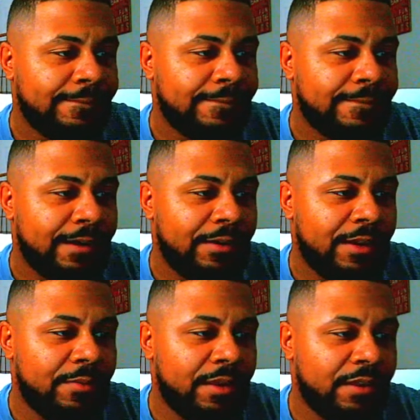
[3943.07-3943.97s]
All right, now
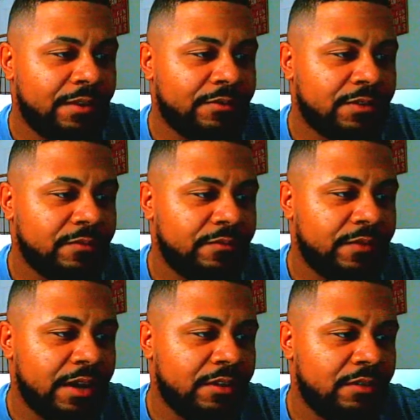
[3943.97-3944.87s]
we gotta look for some
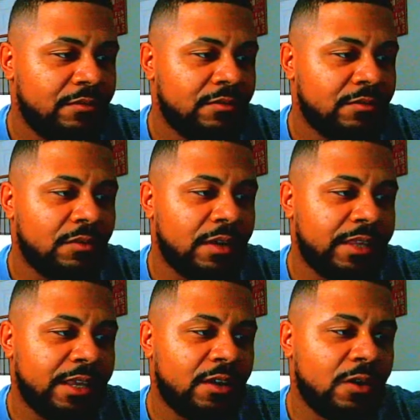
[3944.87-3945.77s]
value. So I
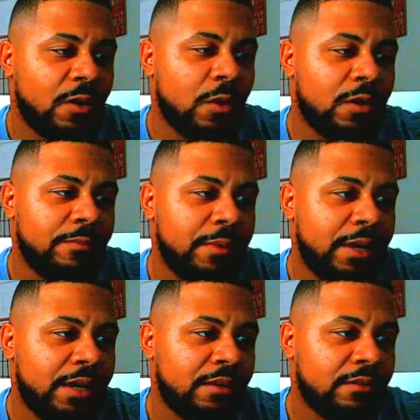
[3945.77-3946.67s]
think Cole
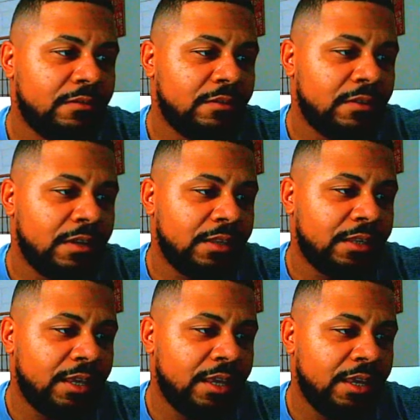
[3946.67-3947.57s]
Kmet, I think
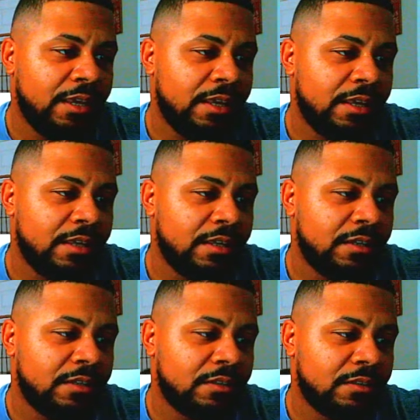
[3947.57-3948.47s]
he
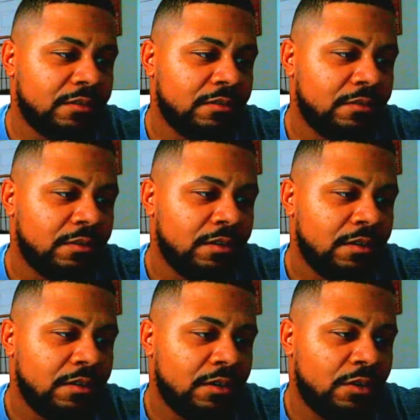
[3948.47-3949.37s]
is
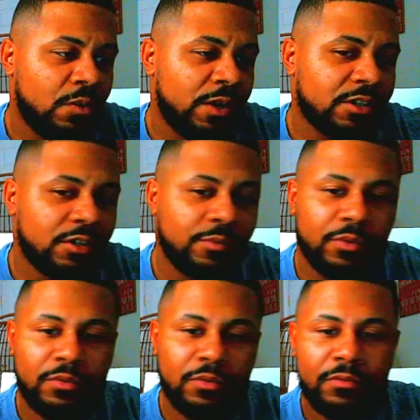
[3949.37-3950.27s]

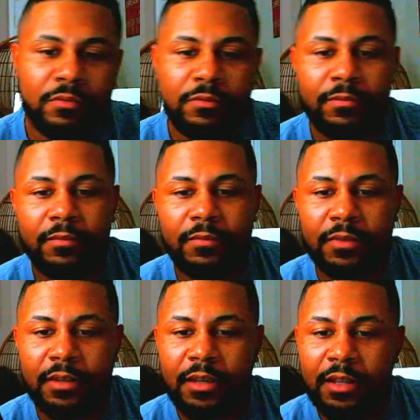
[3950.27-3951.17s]
questionable.
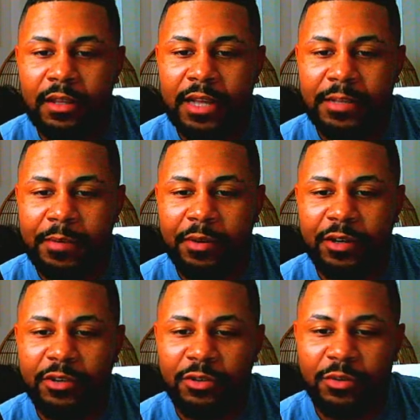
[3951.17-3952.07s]
Last time I played
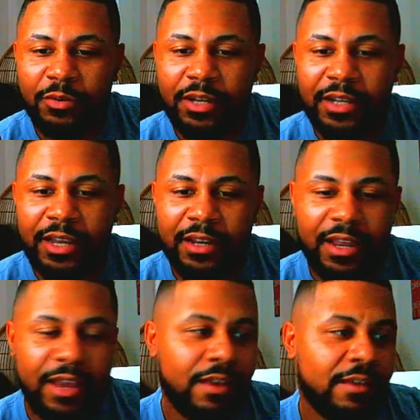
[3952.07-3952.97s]
Njoku, he laid the
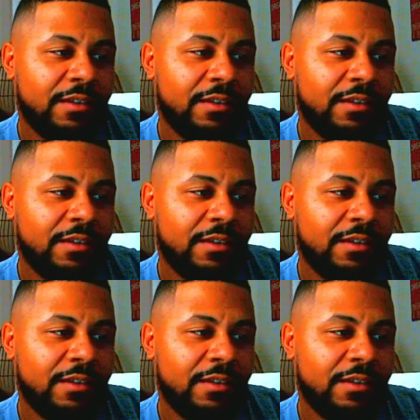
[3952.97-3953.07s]
egg.